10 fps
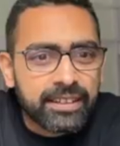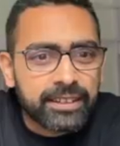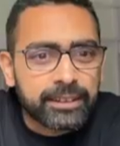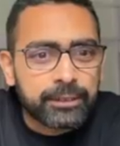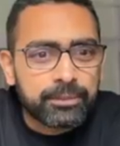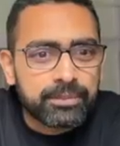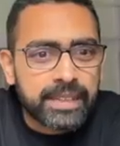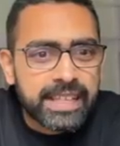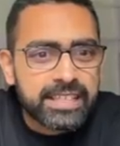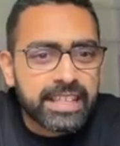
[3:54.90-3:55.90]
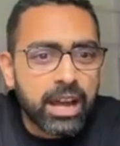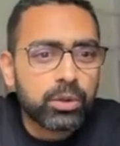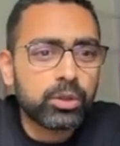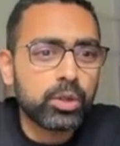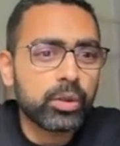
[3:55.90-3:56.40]
let's
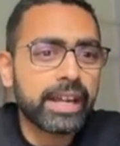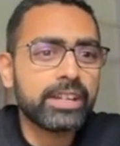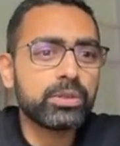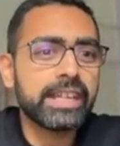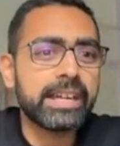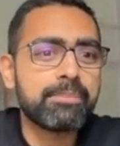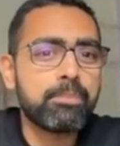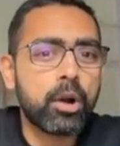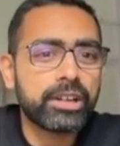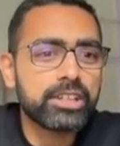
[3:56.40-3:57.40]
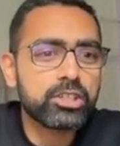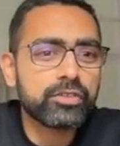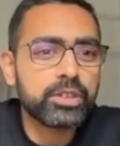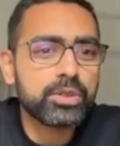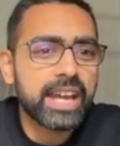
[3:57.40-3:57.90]
now look into the importance of
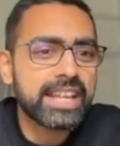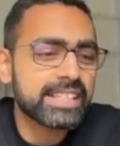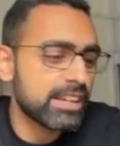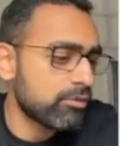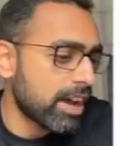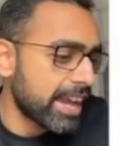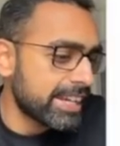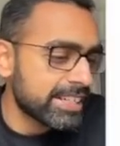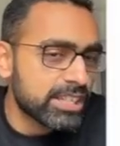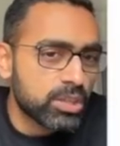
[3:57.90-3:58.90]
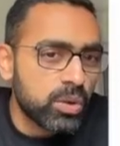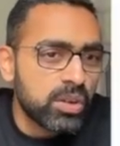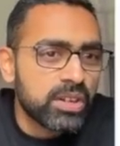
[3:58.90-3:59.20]
UDISE and why it is so